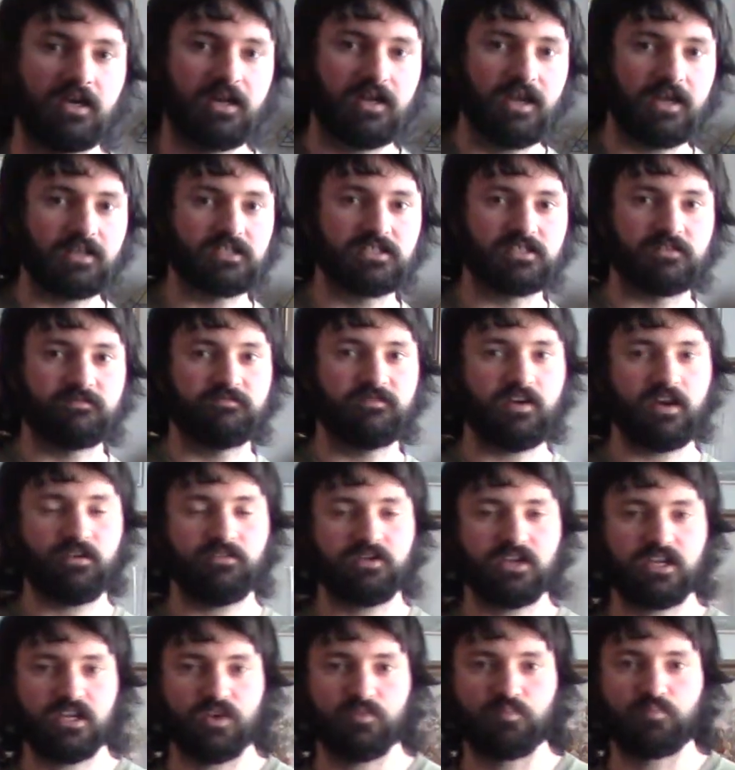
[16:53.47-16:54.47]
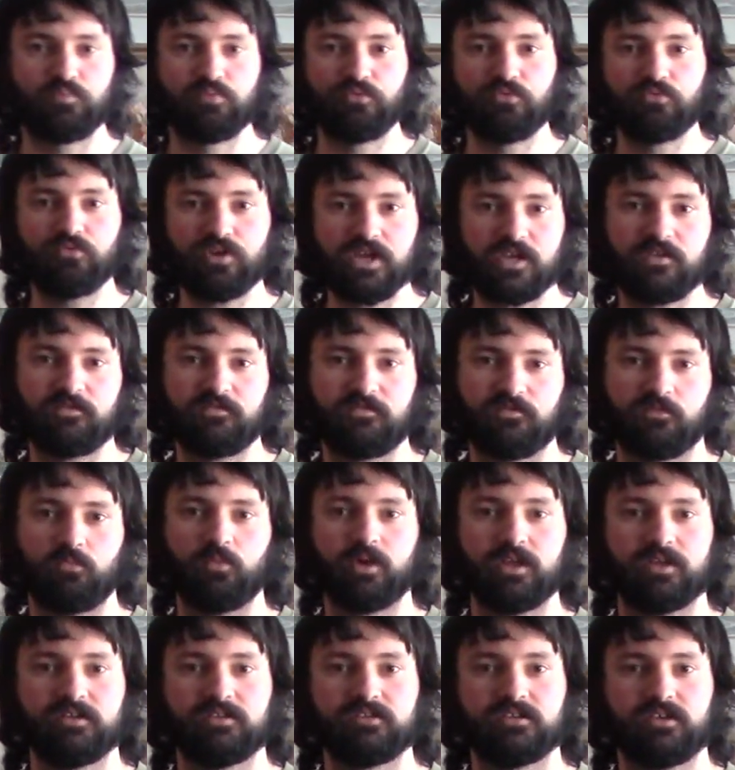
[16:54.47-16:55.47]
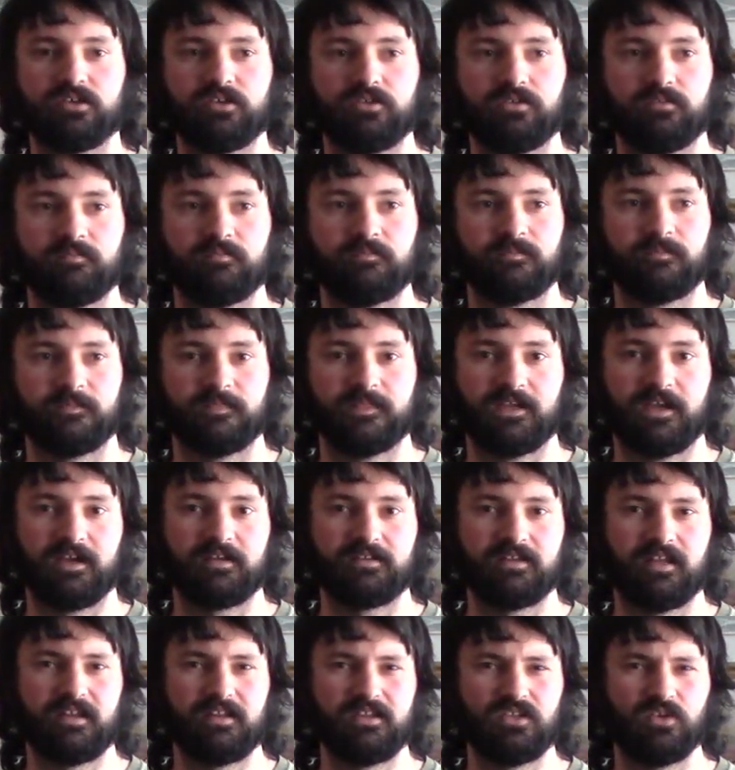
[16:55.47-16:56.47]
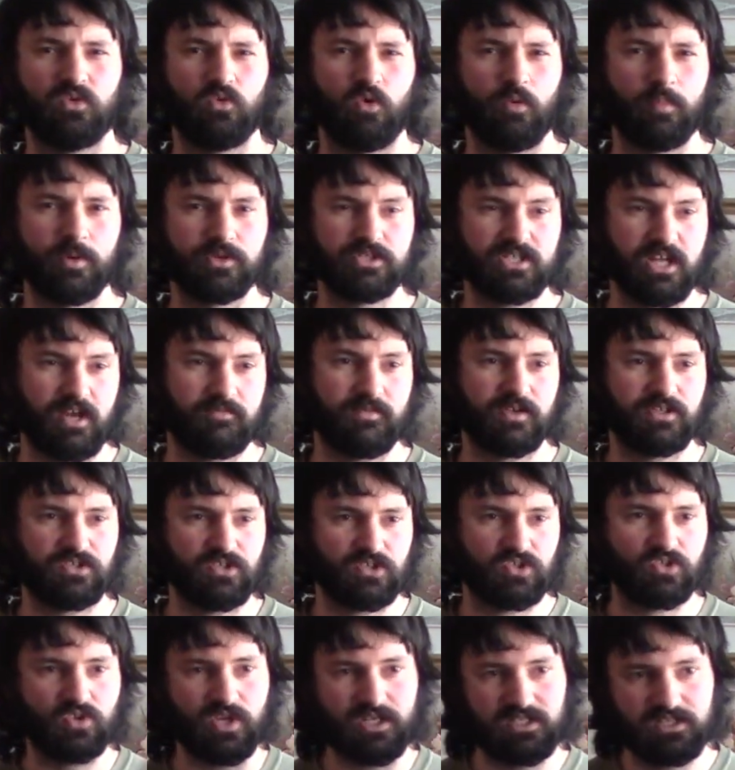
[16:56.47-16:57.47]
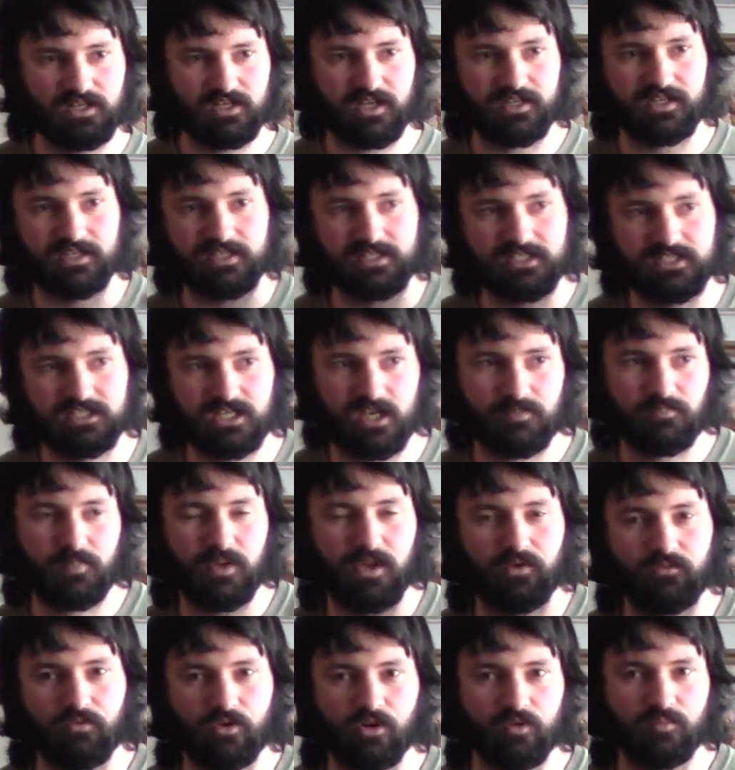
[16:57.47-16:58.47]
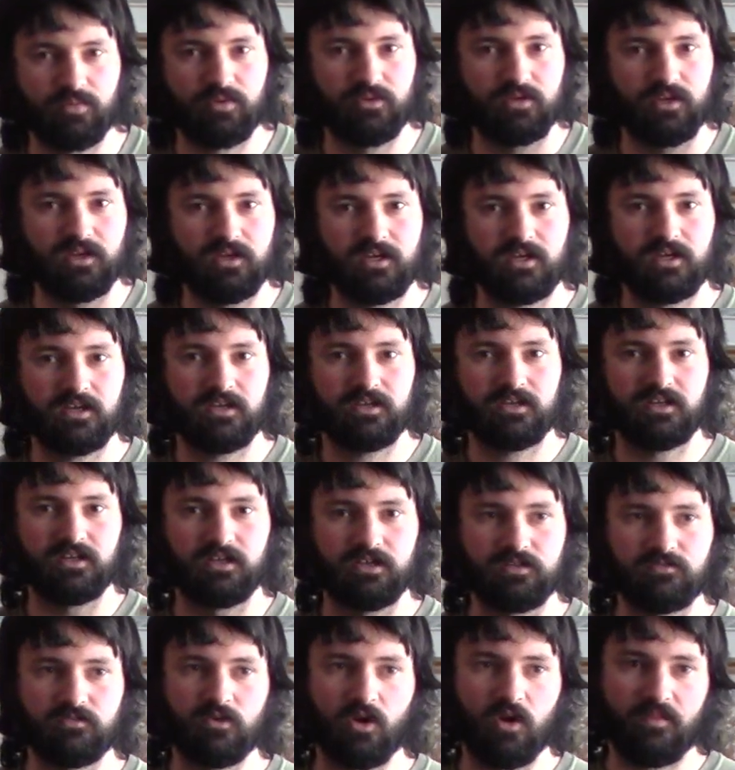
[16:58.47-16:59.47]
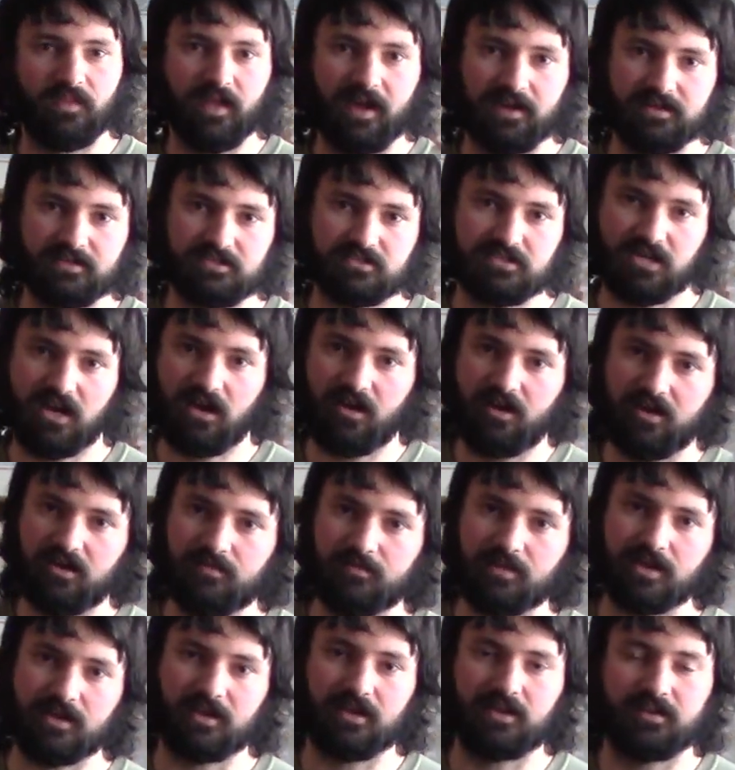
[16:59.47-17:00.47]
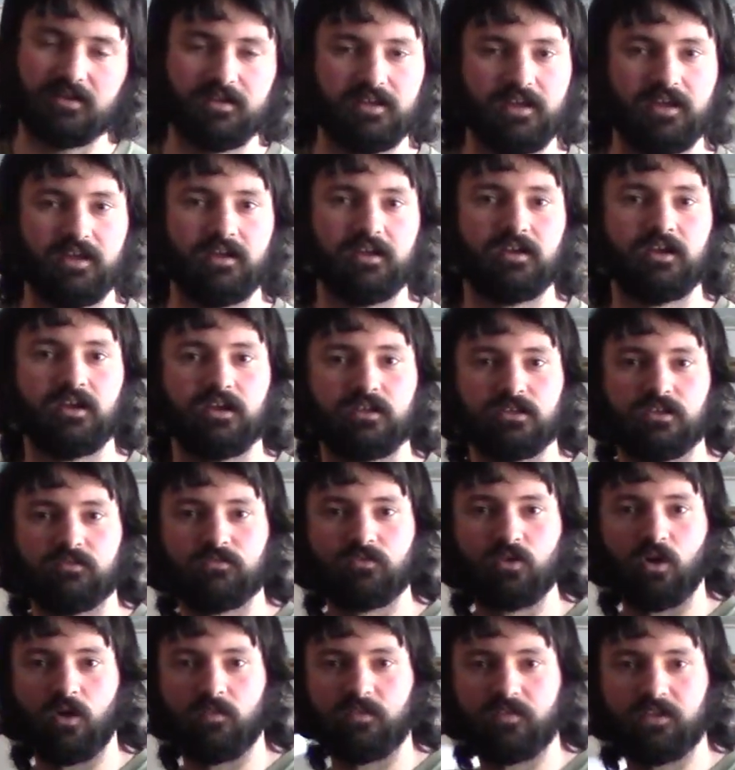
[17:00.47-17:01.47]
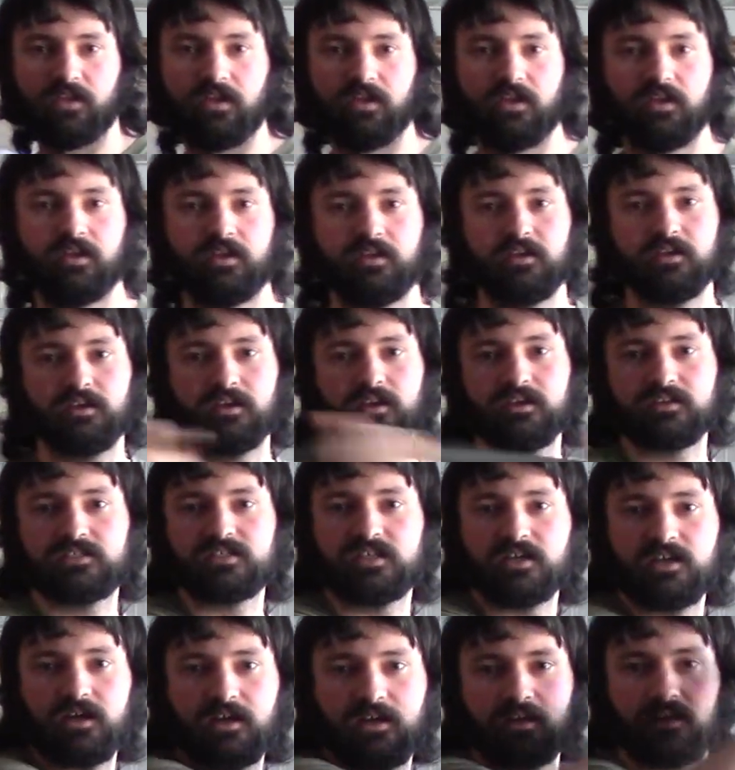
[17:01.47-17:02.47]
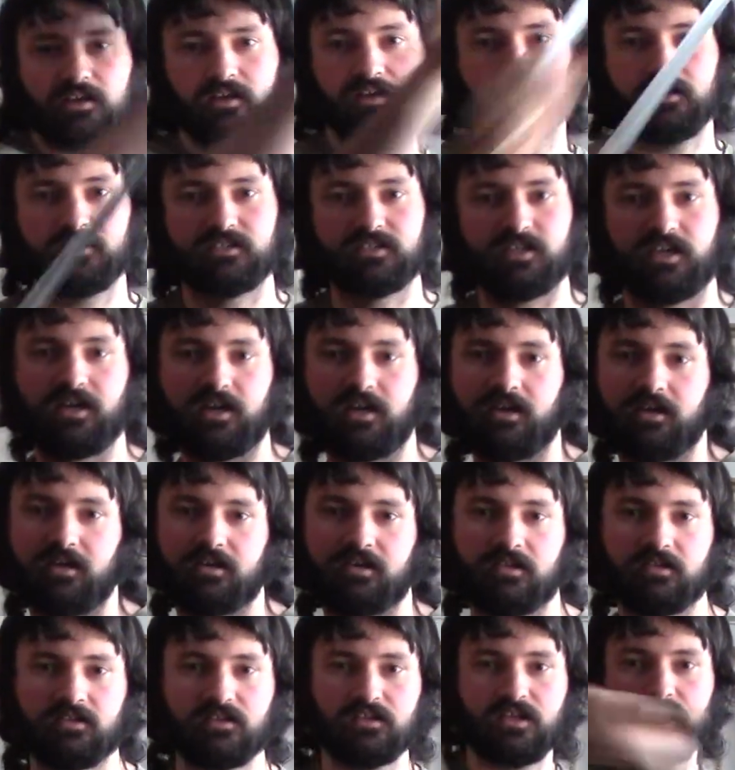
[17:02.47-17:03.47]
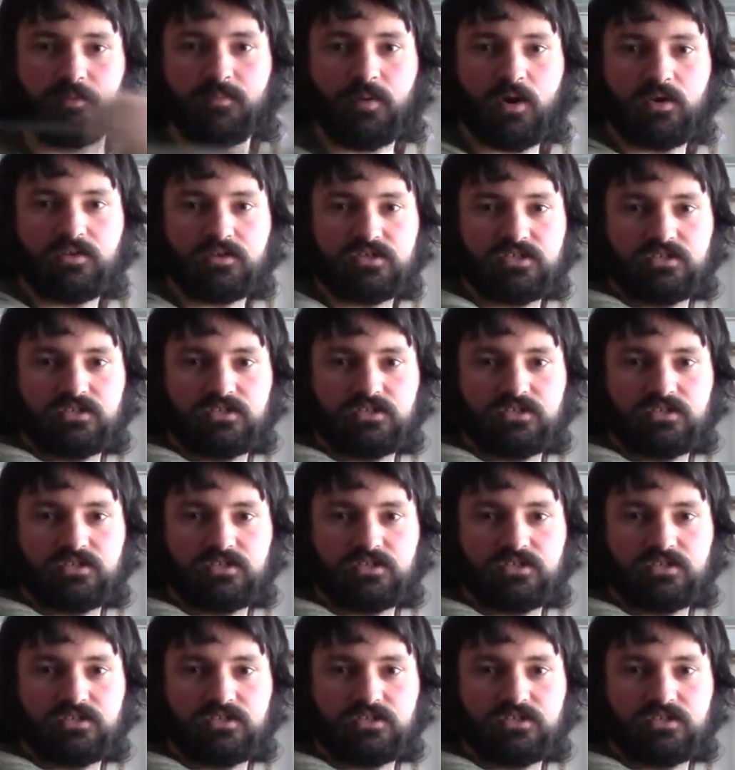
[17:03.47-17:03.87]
It's a very brief window, and then you're almost having to treat it like a skipping rope. You know, you've got that timing in there. You've got the attack, attack, the opponent's